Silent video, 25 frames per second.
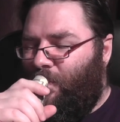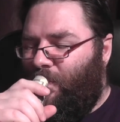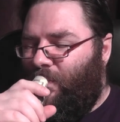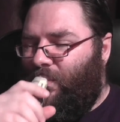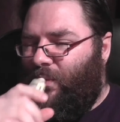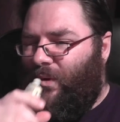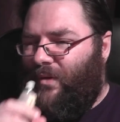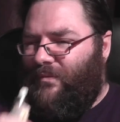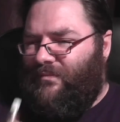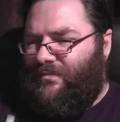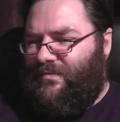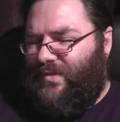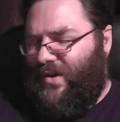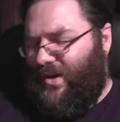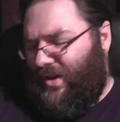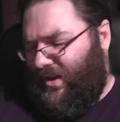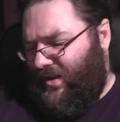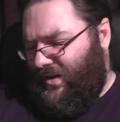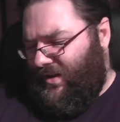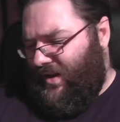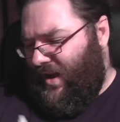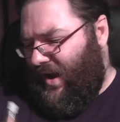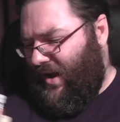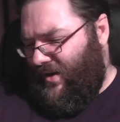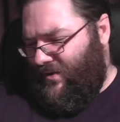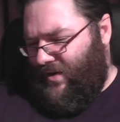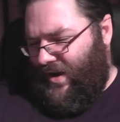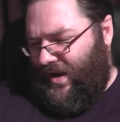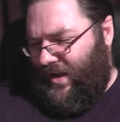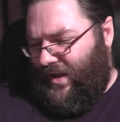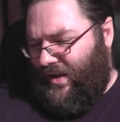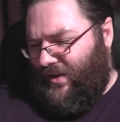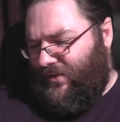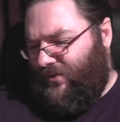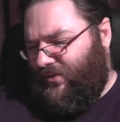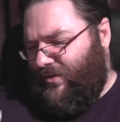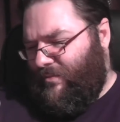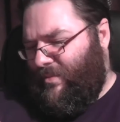when fucking Eric
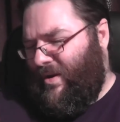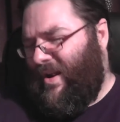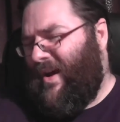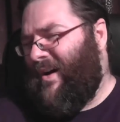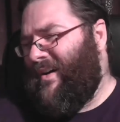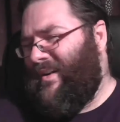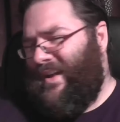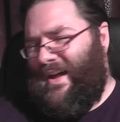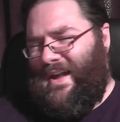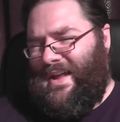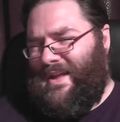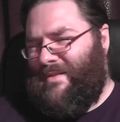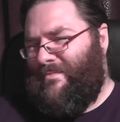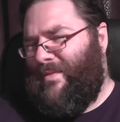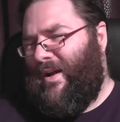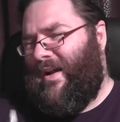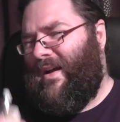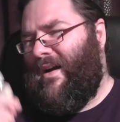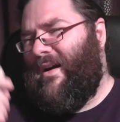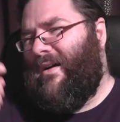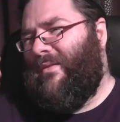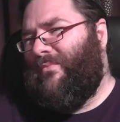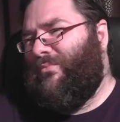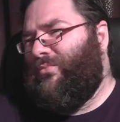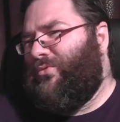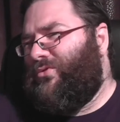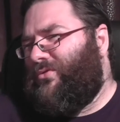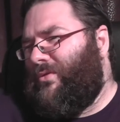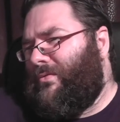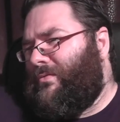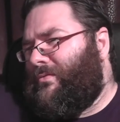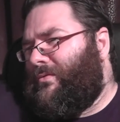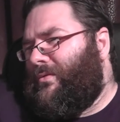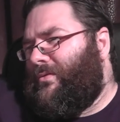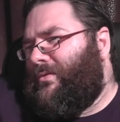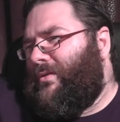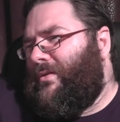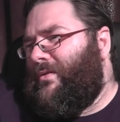eats a banana, he becomes
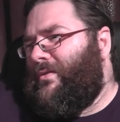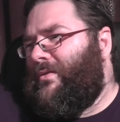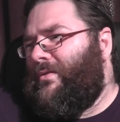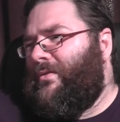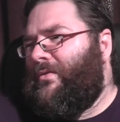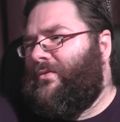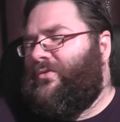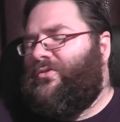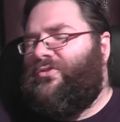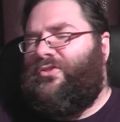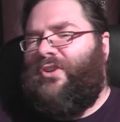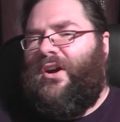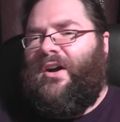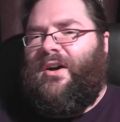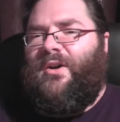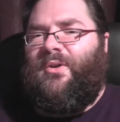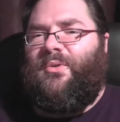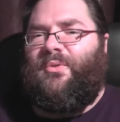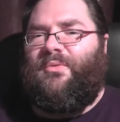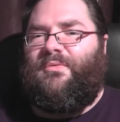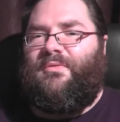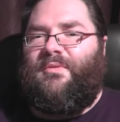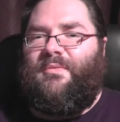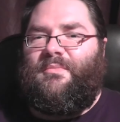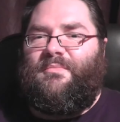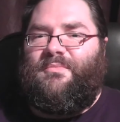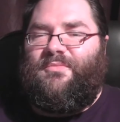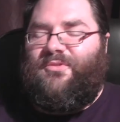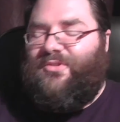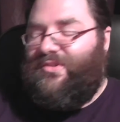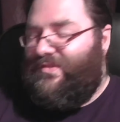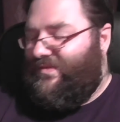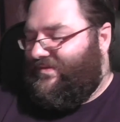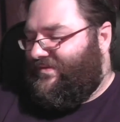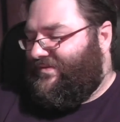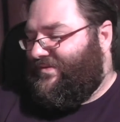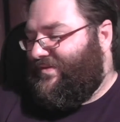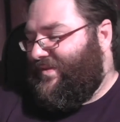Joe from
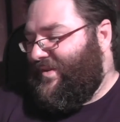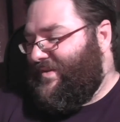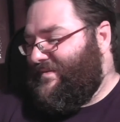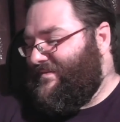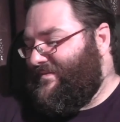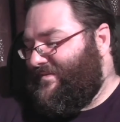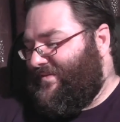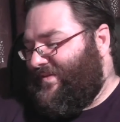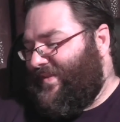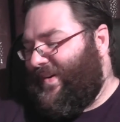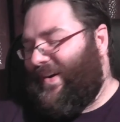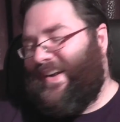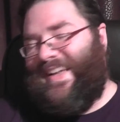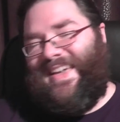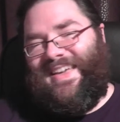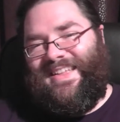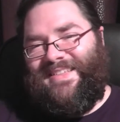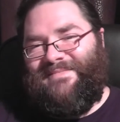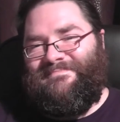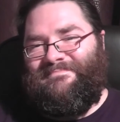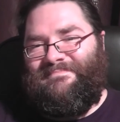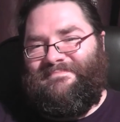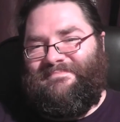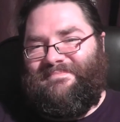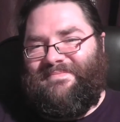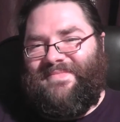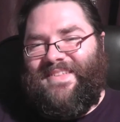fucking